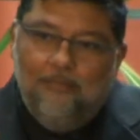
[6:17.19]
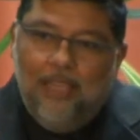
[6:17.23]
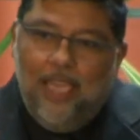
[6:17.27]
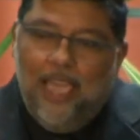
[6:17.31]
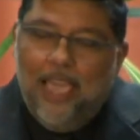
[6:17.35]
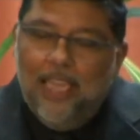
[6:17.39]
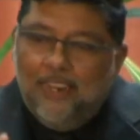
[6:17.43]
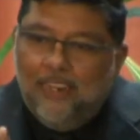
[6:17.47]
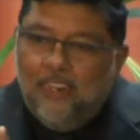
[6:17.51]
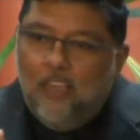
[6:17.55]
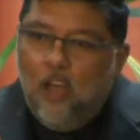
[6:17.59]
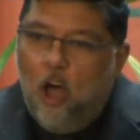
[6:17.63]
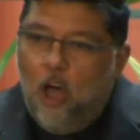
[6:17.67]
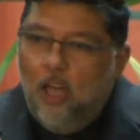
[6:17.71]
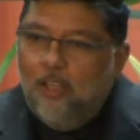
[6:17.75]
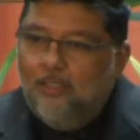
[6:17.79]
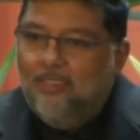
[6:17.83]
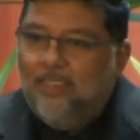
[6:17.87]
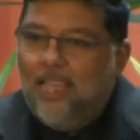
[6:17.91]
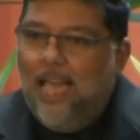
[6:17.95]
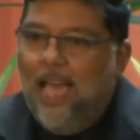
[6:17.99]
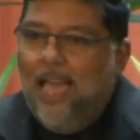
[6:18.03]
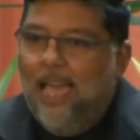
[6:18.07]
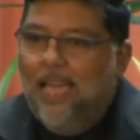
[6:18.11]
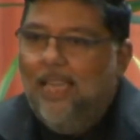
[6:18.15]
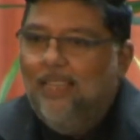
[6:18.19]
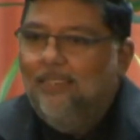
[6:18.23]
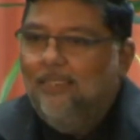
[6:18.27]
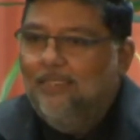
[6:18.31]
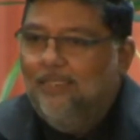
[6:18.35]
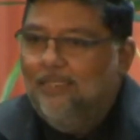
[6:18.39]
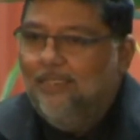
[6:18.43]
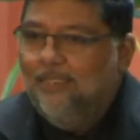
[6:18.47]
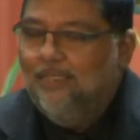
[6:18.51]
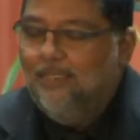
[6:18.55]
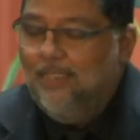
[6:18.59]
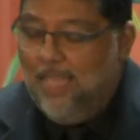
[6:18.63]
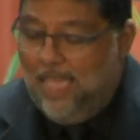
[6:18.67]
in God's
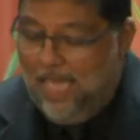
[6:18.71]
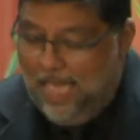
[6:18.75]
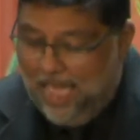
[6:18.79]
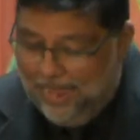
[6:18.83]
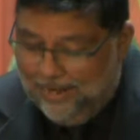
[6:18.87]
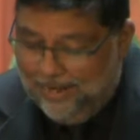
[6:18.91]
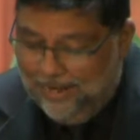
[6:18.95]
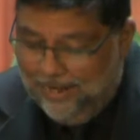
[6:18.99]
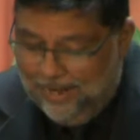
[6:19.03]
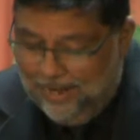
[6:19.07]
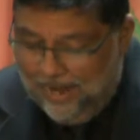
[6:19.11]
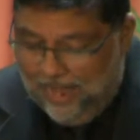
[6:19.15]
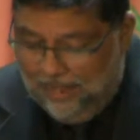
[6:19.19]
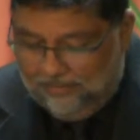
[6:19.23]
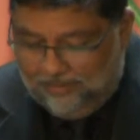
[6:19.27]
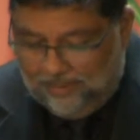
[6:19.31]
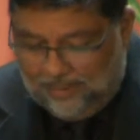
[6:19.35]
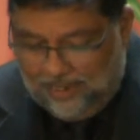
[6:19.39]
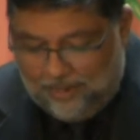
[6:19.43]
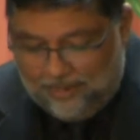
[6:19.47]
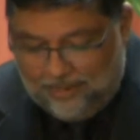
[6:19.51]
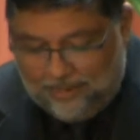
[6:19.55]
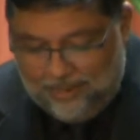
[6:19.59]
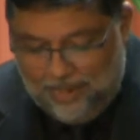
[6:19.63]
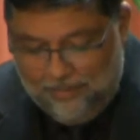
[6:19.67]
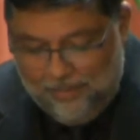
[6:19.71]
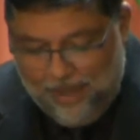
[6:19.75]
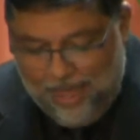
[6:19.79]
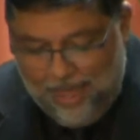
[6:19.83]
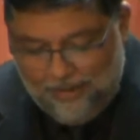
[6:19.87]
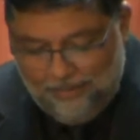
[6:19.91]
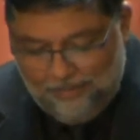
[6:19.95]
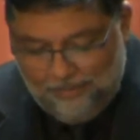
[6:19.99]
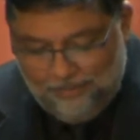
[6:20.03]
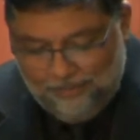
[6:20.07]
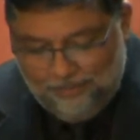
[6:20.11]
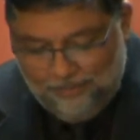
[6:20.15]
eyes, and he loves us. Amen?